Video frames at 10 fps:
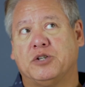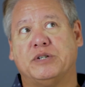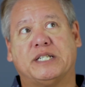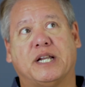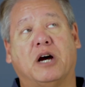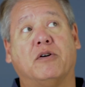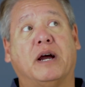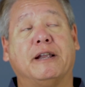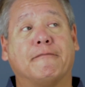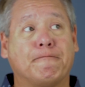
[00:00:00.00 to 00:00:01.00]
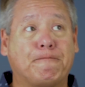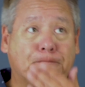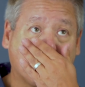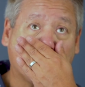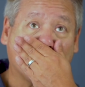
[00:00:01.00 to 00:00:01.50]
We said, all right,
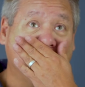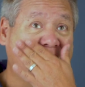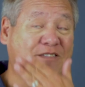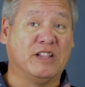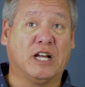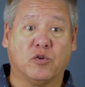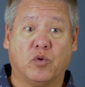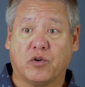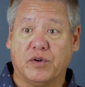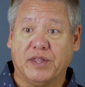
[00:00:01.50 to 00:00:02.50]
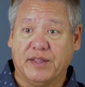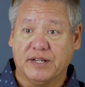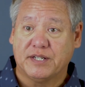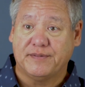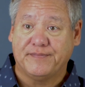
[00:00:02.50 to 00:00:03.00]
we don't have a lot to work with on
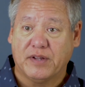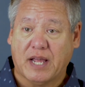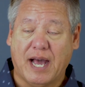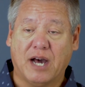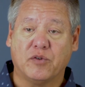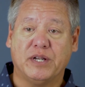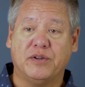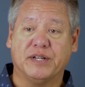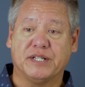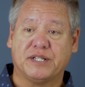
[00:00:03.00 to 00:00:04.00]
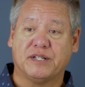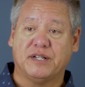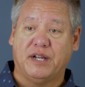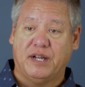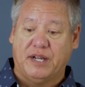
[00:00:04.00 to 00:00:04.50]
this. How do we do this?
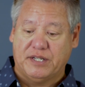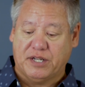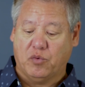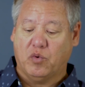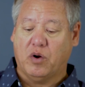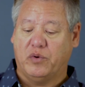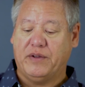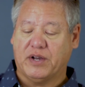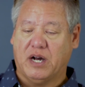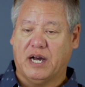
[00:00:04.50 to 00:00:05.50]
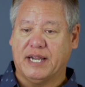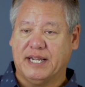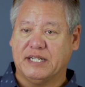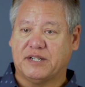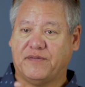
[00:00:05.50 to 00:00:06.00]
So what we've got
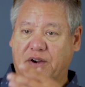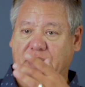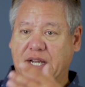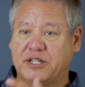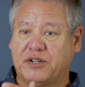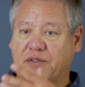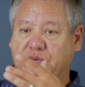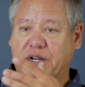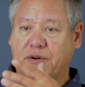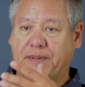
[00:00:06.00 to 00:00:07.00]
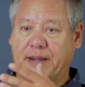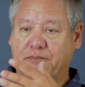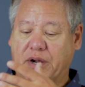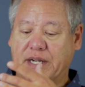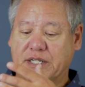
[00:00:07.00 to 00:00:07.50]
is a variation of the window pane
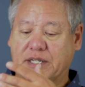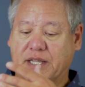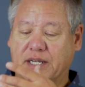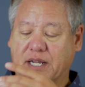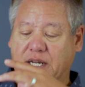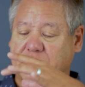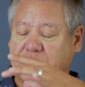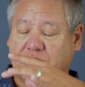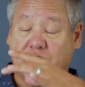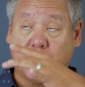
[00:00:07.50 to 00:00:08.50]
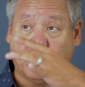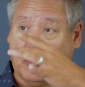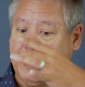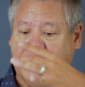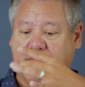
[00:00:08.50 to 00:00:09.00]
brace that does
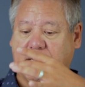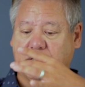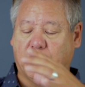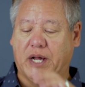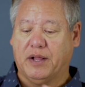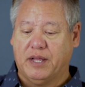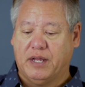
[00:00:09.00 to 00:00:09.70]
so many things well.